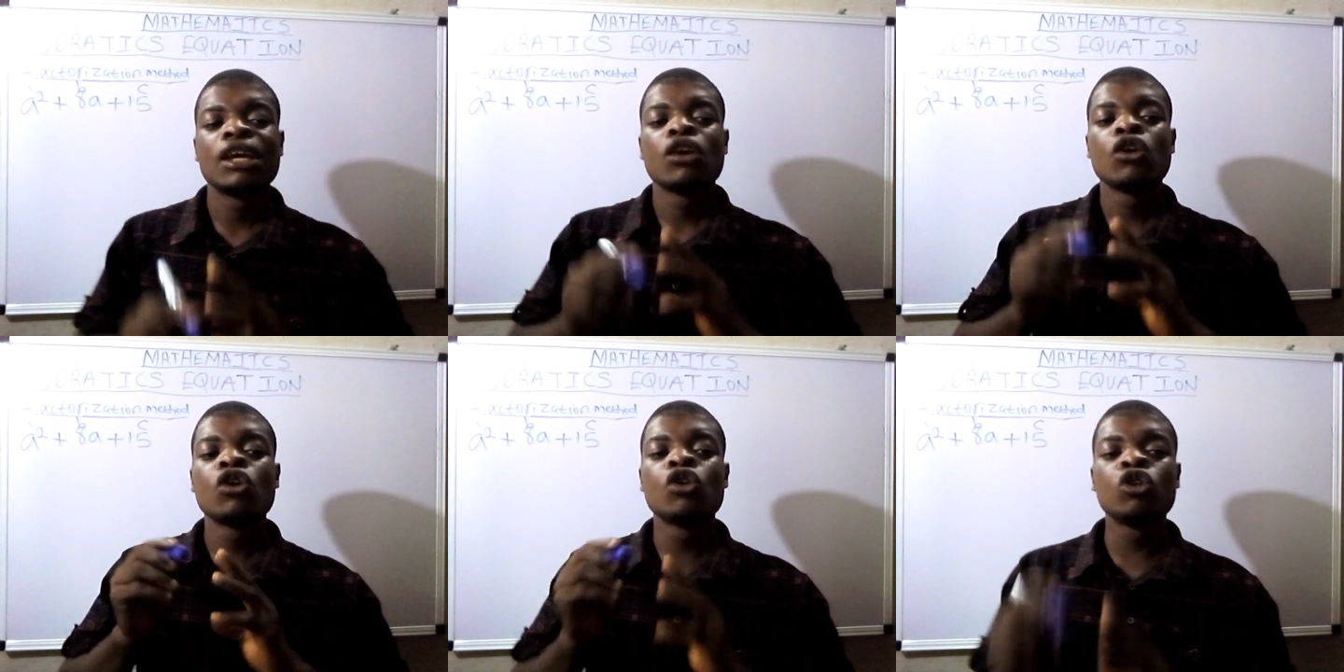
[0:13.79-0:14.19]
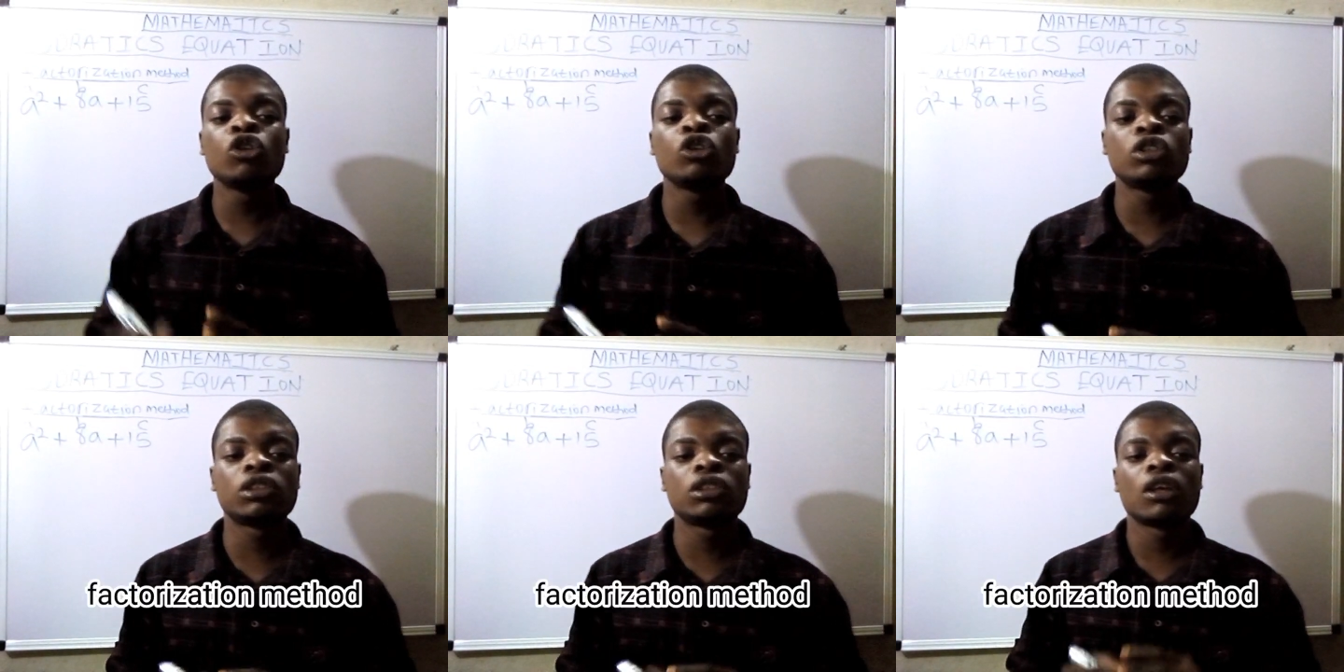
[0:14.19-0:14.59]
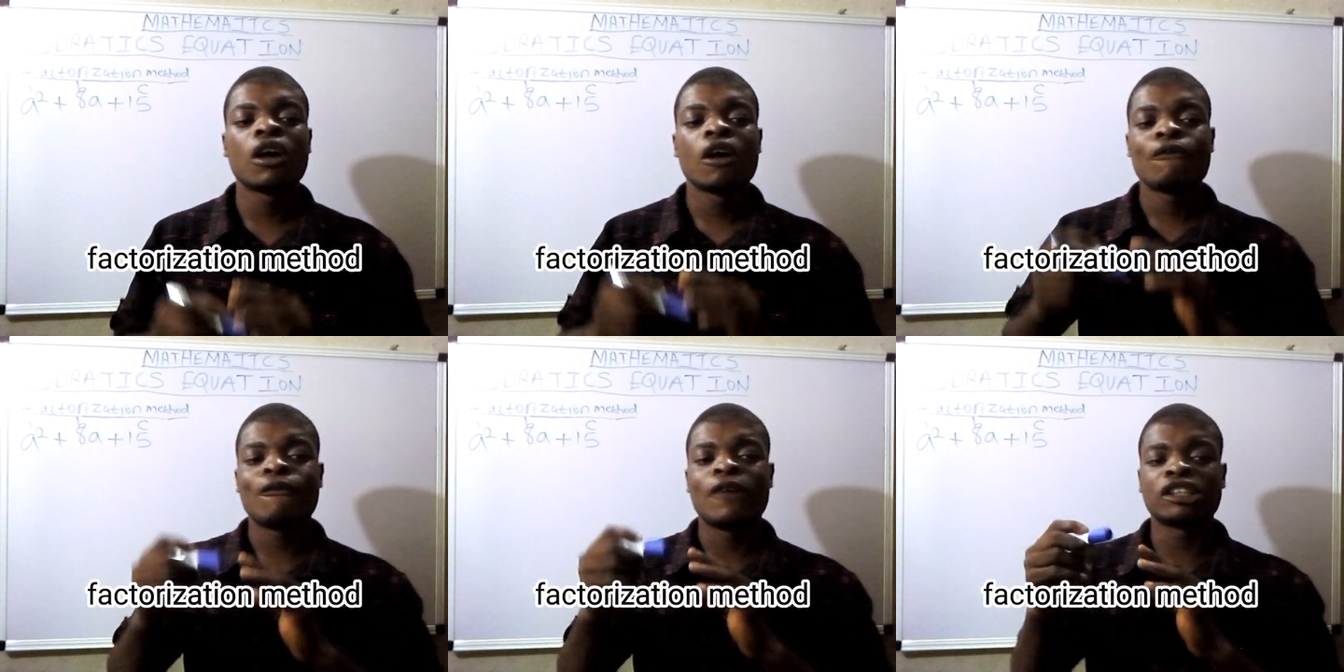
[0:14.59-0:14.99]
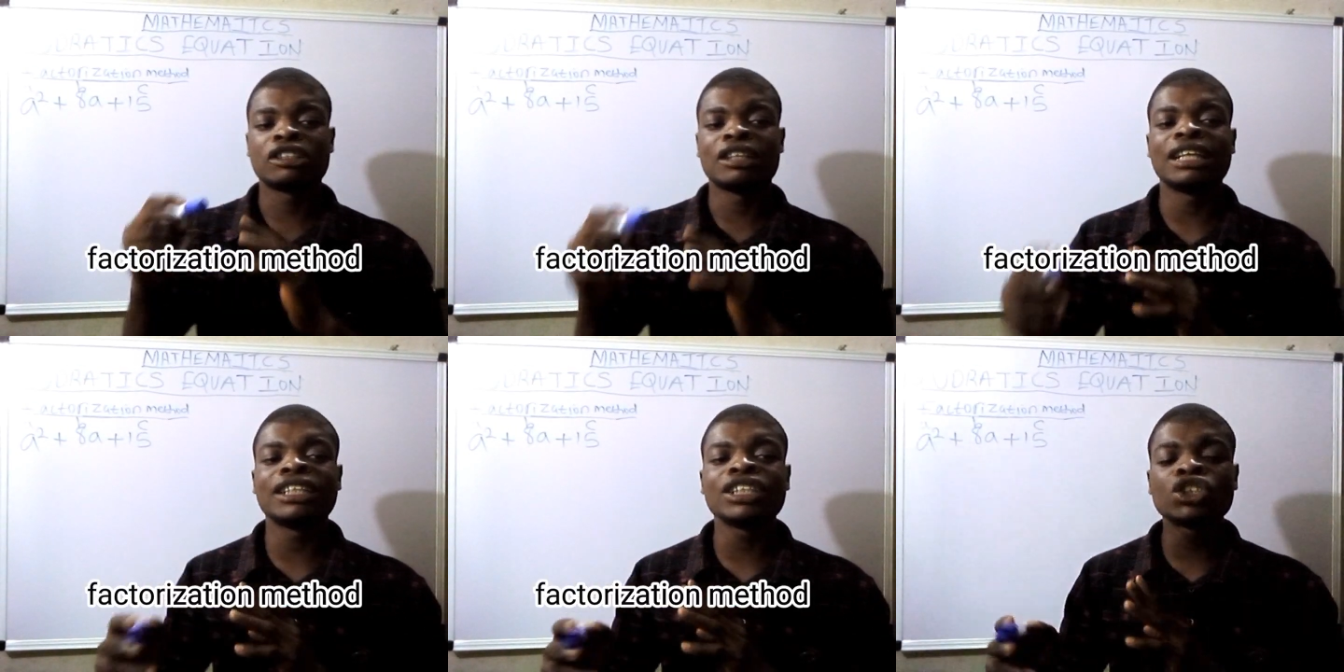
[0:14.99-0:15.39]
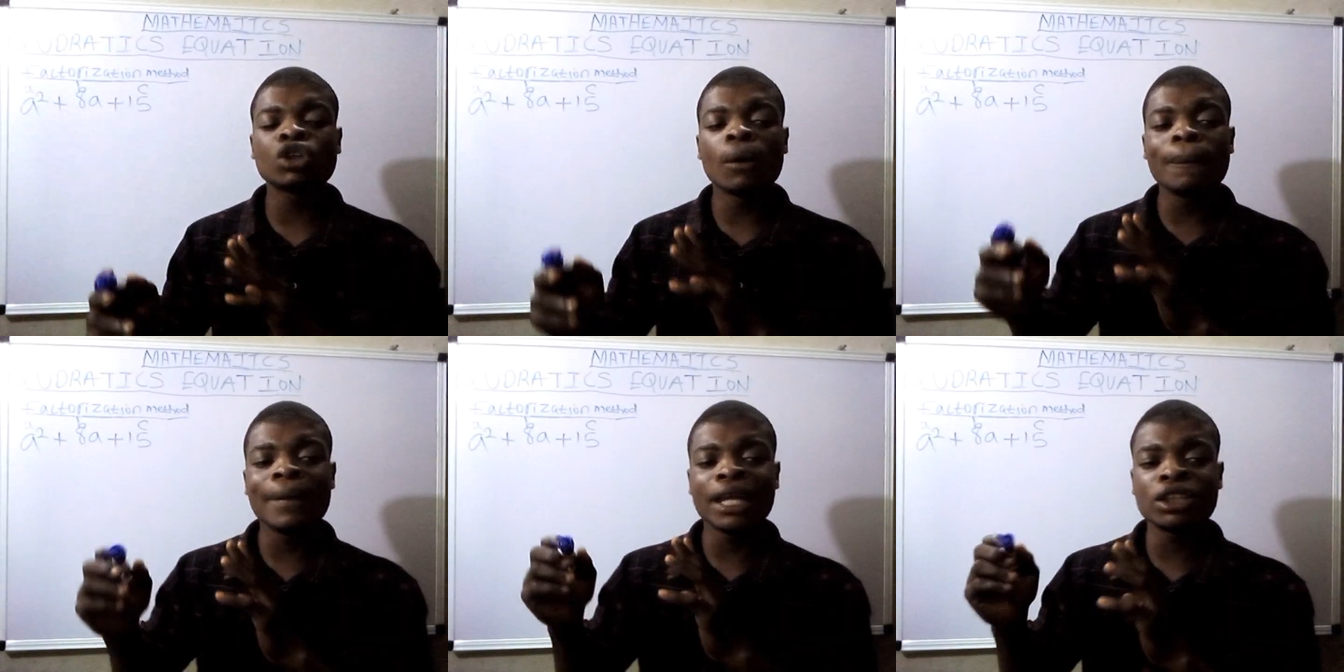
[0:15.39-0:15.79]
You use
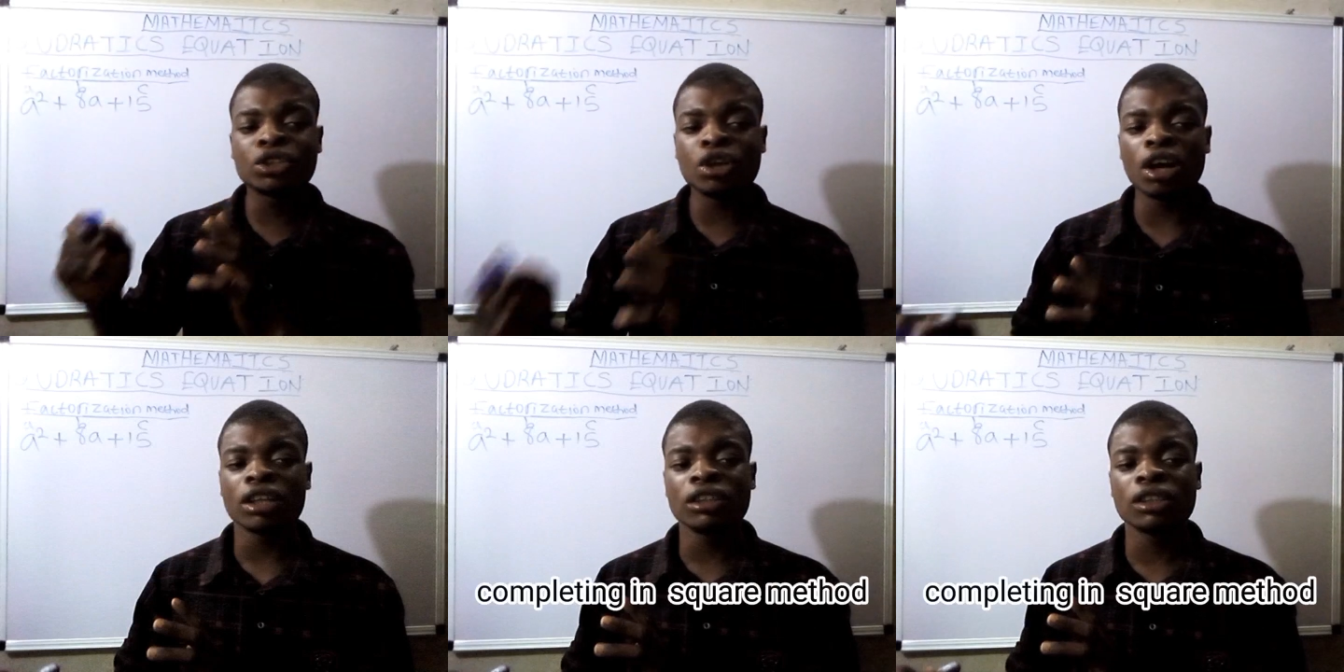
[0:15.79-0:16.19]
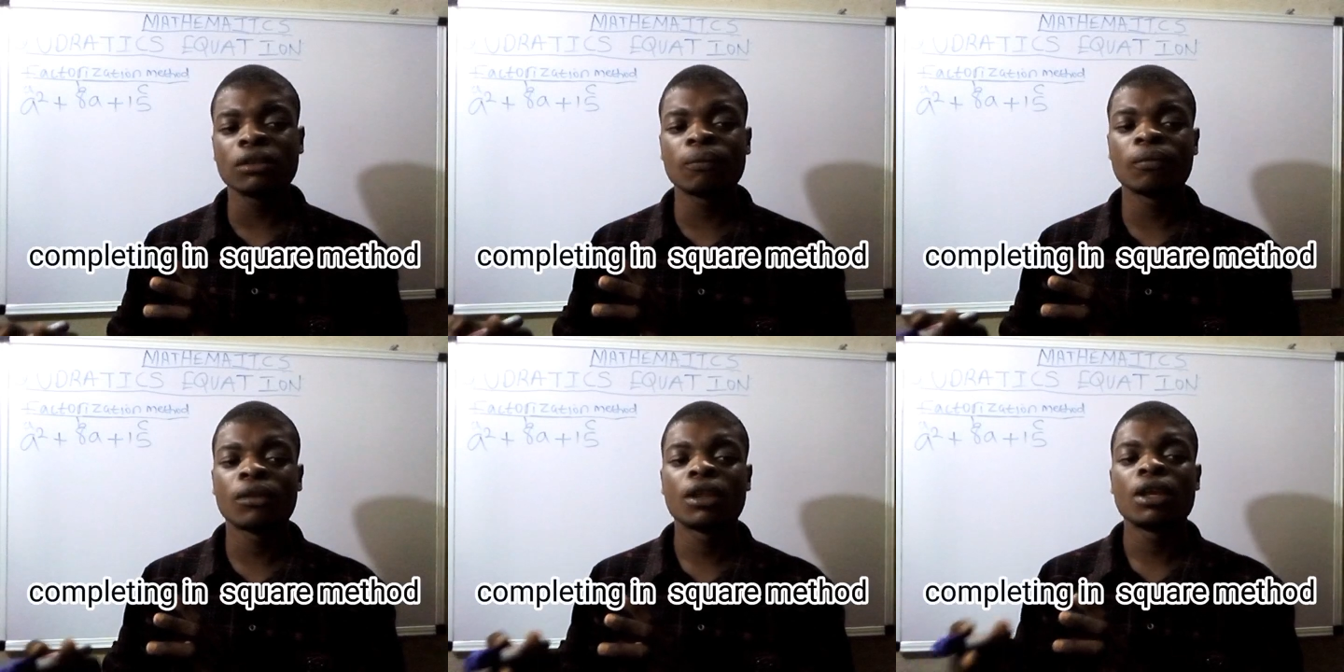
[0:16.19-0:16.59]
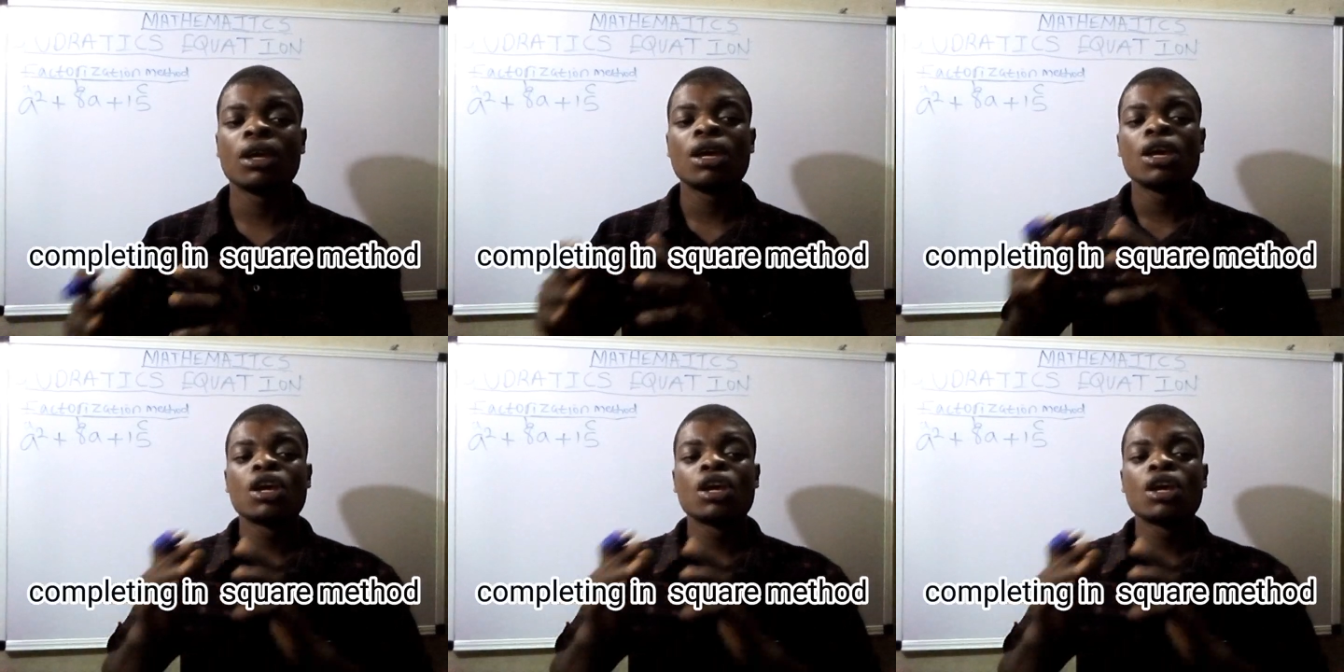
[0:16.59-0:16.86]
factorization method,